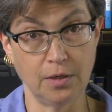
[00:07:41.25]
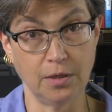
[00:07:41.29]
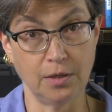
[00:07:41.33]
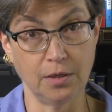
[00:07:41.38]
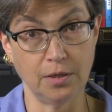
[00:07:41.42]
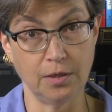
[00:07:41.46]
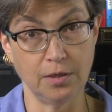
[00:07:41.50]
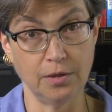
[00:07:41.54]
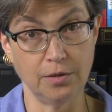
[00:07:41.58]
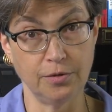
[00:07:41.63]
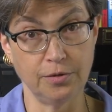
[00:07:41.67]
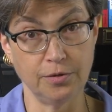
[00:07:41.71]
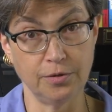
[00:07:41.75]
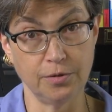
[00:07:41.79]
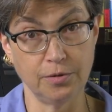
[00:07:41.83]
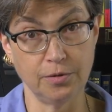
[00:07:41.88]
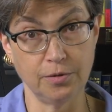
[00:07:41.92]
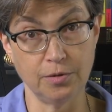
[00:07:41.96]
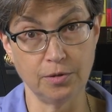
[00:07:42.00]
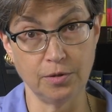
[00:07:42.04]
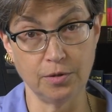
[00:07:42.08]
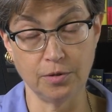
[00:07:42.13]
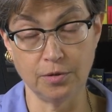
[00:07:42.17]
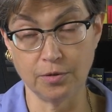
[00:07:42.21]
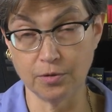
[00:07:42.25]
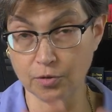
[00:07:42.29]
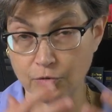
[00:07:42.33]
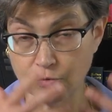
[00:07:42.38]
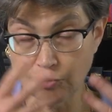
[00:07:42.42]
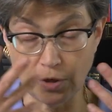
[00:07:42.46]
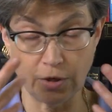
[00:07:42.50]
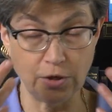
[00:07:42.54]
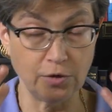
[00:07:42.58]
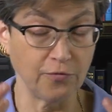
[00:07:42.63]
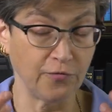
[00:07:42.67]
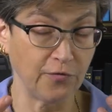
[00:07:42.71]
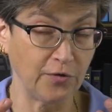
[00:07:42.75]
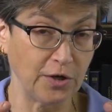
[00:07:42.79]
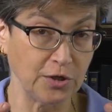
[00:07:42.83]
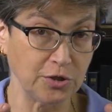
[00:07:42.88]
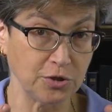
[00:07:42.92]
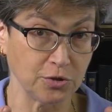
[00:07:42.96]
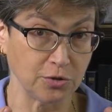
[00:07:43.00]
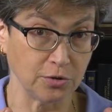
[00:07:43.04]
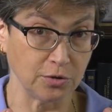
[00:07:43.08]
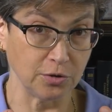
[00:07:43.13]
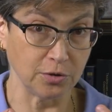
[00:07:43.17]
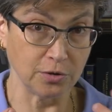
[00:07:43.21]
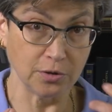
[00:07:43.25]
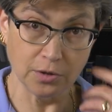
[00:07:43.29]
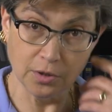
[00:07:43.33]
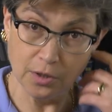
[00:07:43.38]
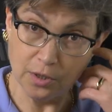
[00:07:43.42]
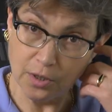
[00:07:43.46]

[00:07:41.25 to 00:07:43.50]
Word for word: uh, the, the craniofacial